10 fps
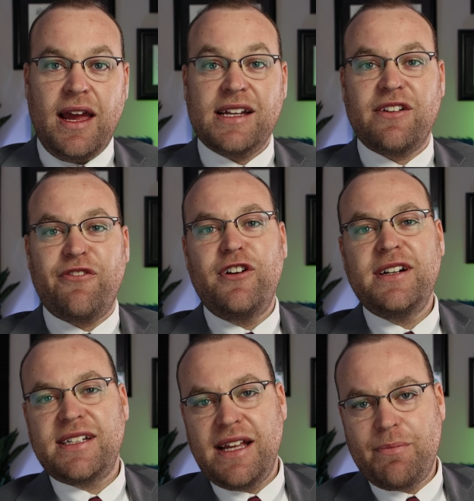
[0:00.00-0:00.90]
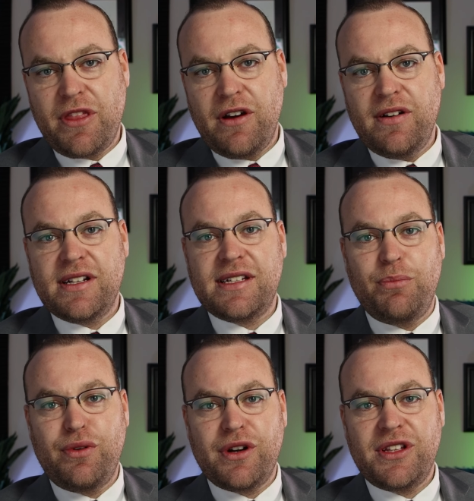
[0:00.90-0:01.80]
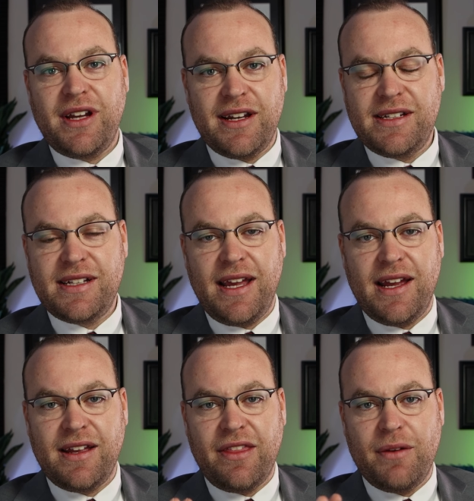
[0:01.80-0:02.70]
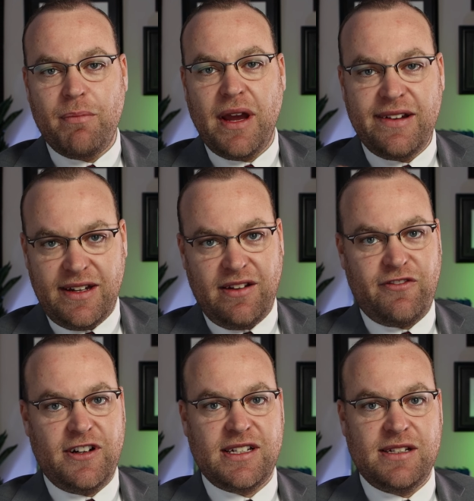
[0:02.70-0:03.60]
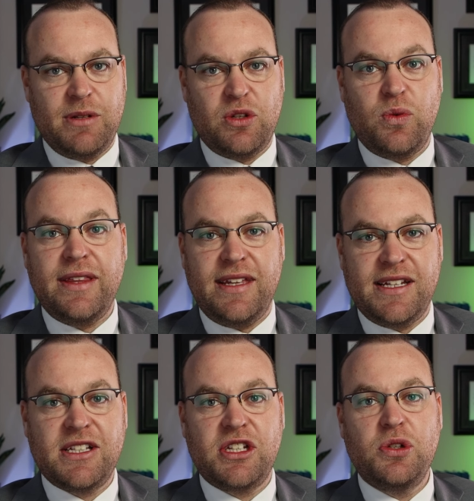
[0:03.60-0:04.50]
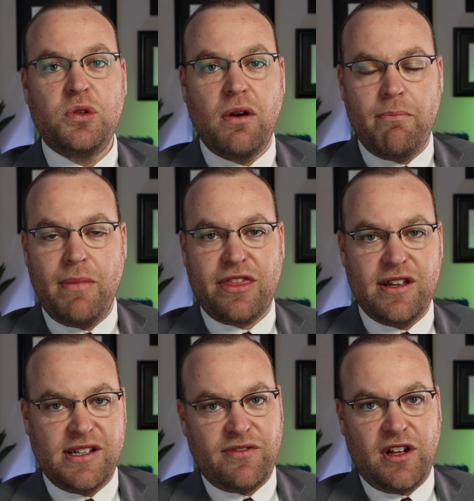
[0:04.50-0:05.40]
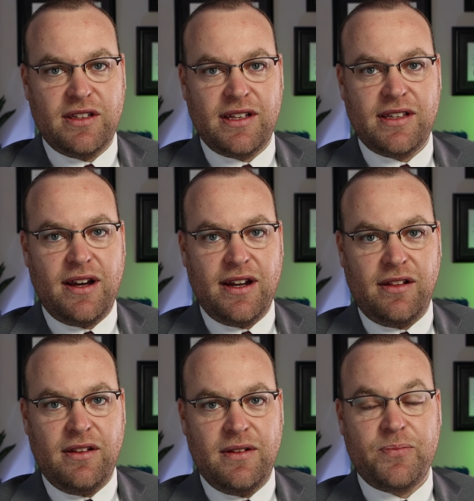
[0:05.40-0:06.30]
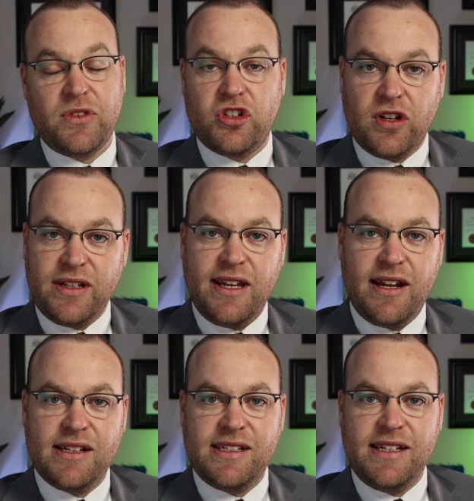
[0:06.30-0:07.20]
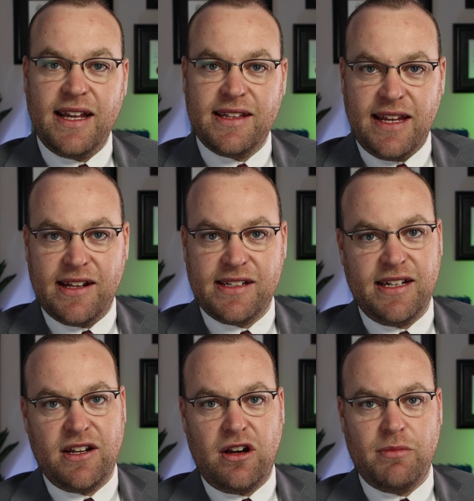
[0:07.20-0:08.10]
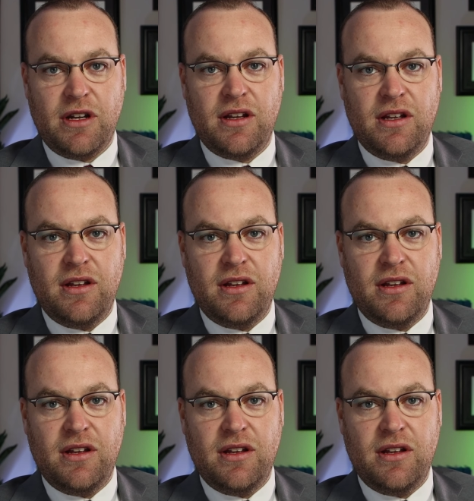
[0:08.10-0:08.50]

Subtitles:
As a first step, though, it's important to understand the major differences between these two methods of holding title: joint tenancy and tenancy in common.